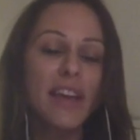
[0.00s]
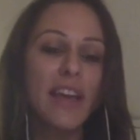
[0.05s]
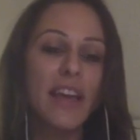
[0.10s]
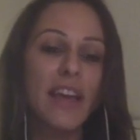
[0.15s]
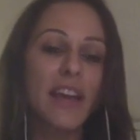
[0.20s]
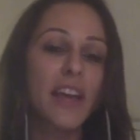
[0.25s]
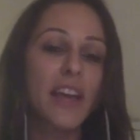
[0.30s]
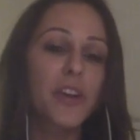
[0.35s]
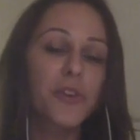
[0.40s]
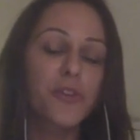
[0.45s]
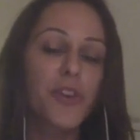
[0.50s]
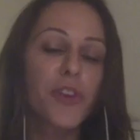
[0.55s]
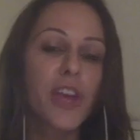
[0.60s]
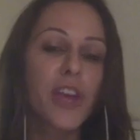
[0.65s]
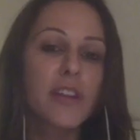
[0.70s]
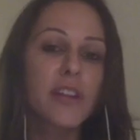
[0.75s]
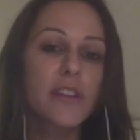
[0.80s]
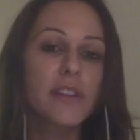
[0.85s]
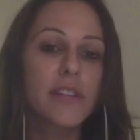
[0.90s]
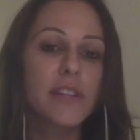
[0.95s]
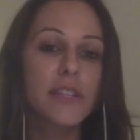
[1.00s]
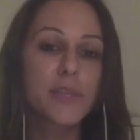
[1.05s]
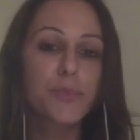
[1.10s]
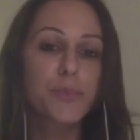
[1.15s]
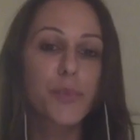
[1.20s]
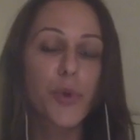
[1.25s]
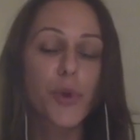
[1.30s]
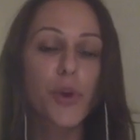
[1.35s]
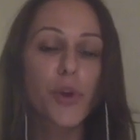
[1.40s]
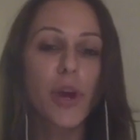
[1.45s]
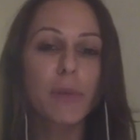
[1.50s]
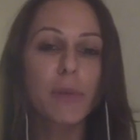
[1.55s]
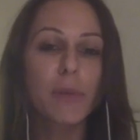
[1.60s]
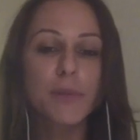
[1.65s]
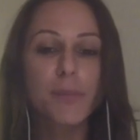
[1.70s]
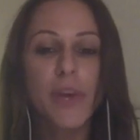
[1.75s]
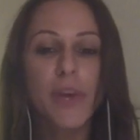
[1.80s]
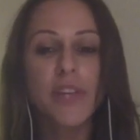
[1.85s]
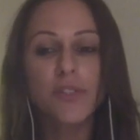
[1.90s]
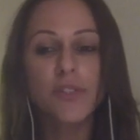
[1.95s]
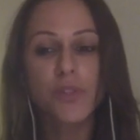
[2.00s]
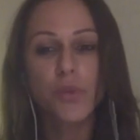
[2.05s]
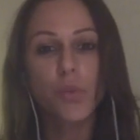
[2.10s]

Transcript: And I created these programs based